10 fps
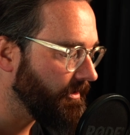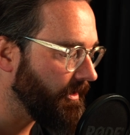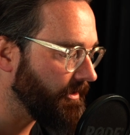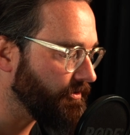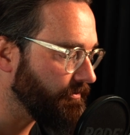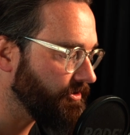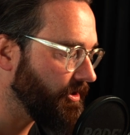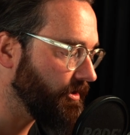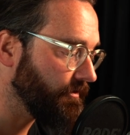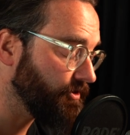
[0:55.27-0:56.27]
as the
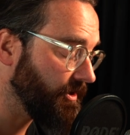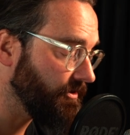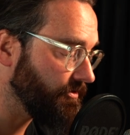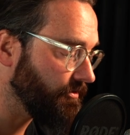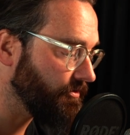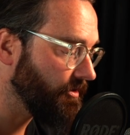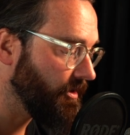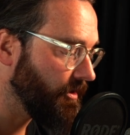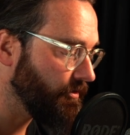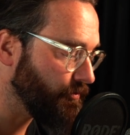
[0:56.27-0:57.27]
return of Jesus
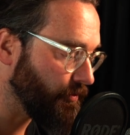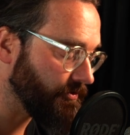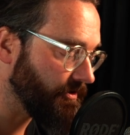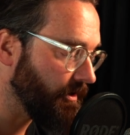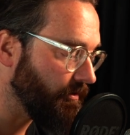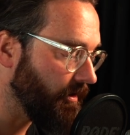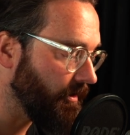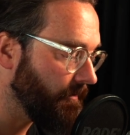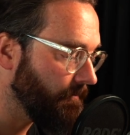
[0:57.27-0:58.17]
draws nearer.